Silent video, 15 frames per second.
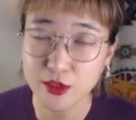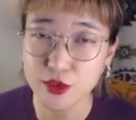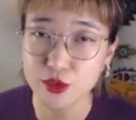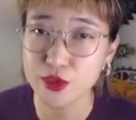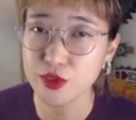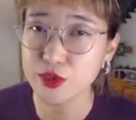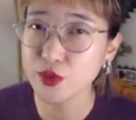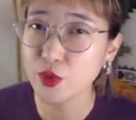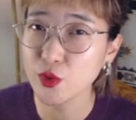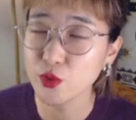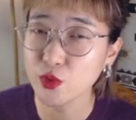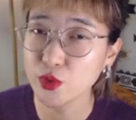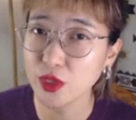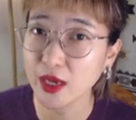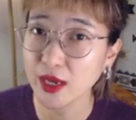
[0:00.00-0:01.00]
Do you
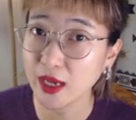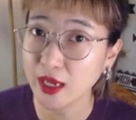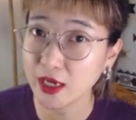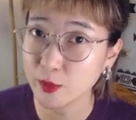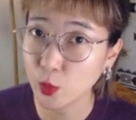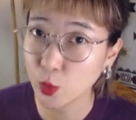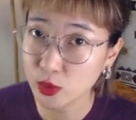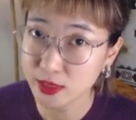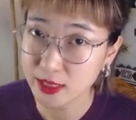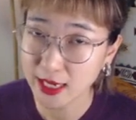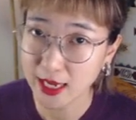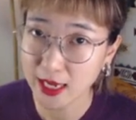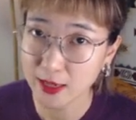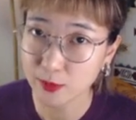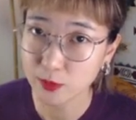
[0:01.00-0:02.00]
know a board
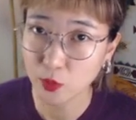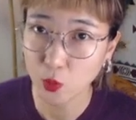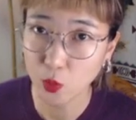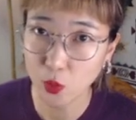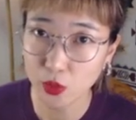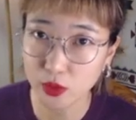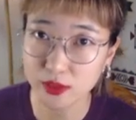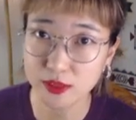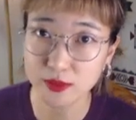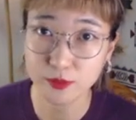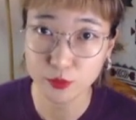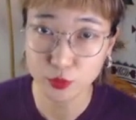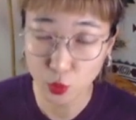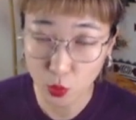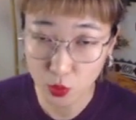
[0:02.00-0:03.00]
game called
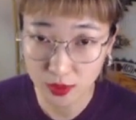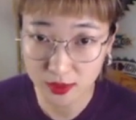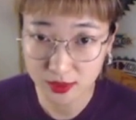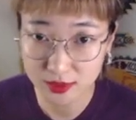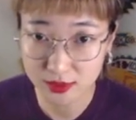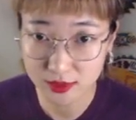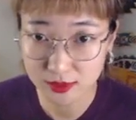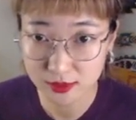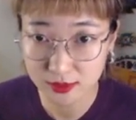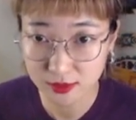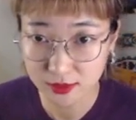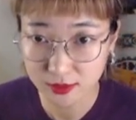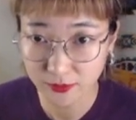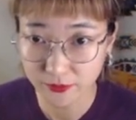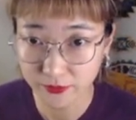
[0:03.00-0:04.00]
blokus?
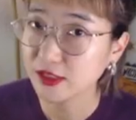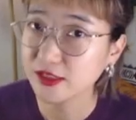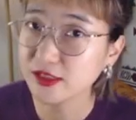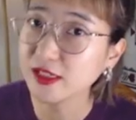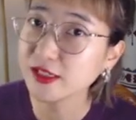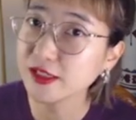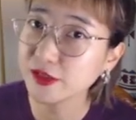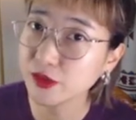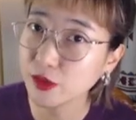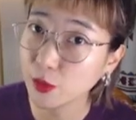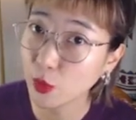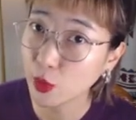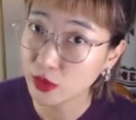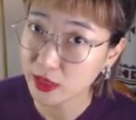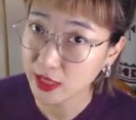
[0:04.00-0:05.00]
This is the
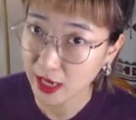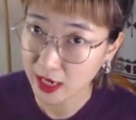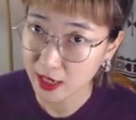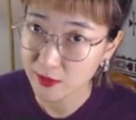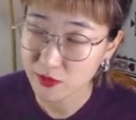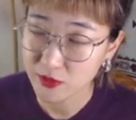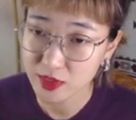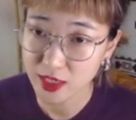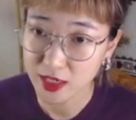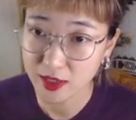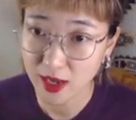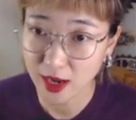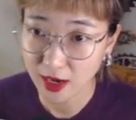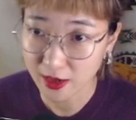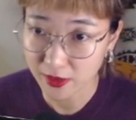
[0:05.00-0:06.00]
board game that
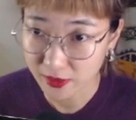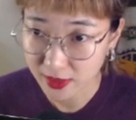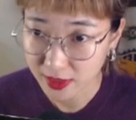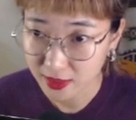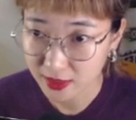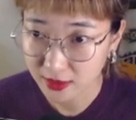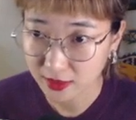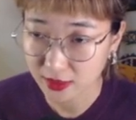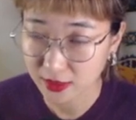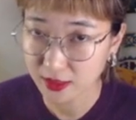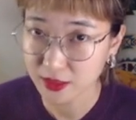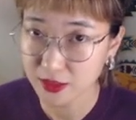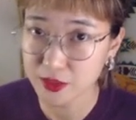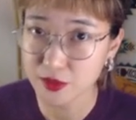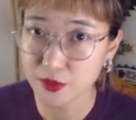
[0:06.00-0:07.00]
I think
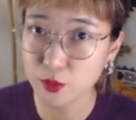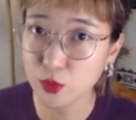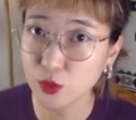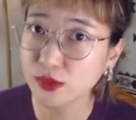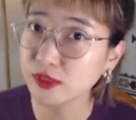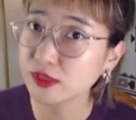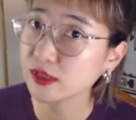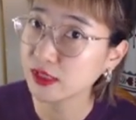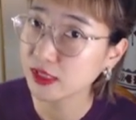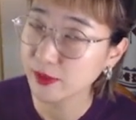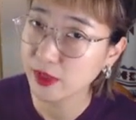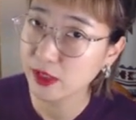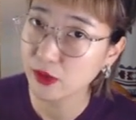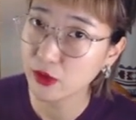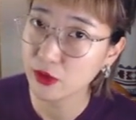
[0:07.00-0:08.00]
is most
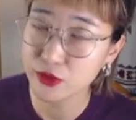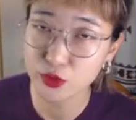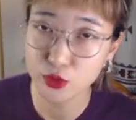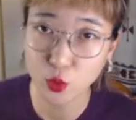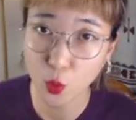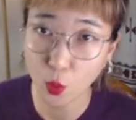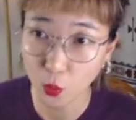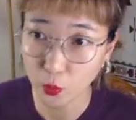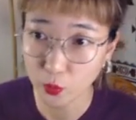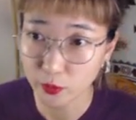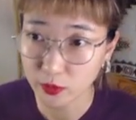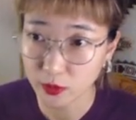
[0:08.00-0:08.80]
similar to Go.